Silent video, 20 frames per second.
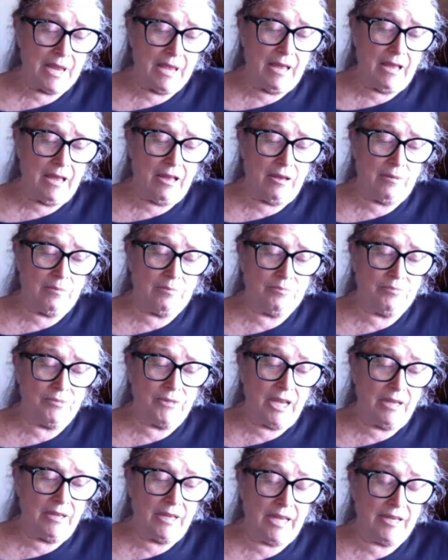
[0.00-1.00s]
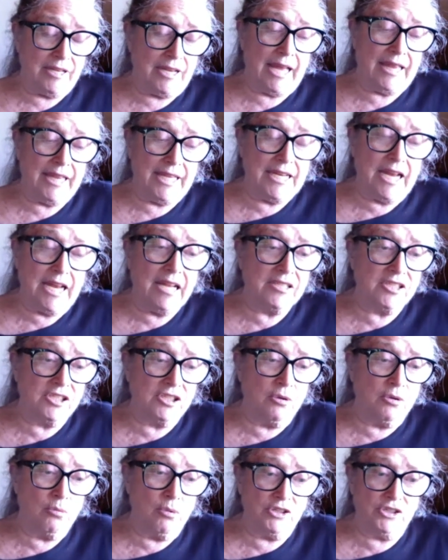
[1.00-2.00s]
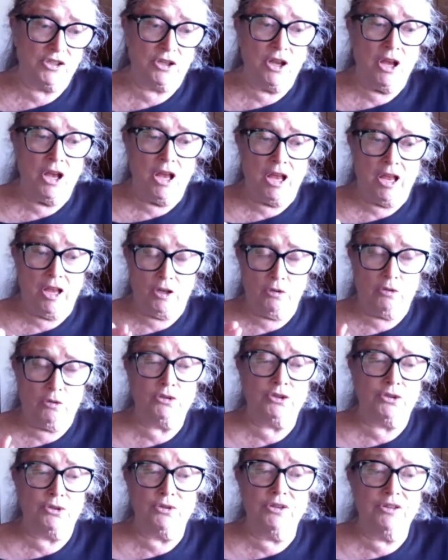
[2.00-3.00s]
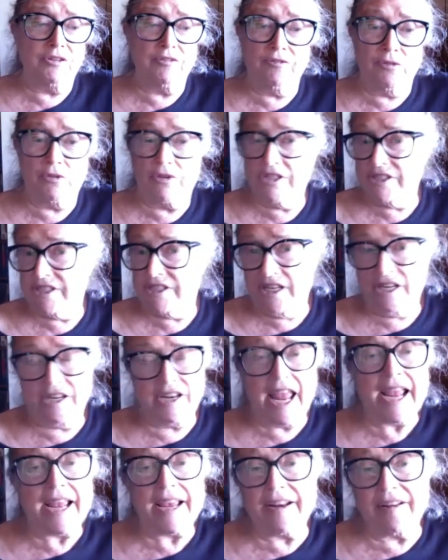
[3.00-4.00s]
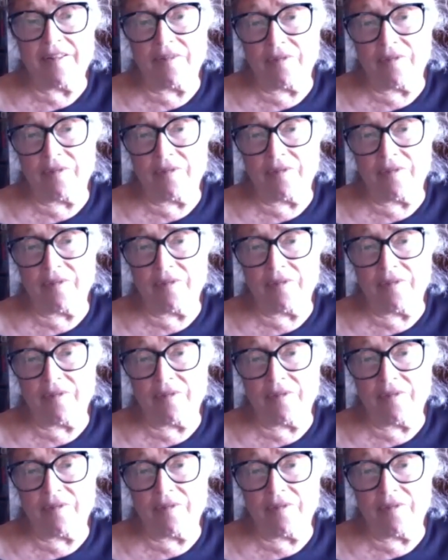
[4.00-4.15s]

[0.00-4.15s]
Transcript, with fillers: um, and, and Kalidasa was an alternative voice in a negative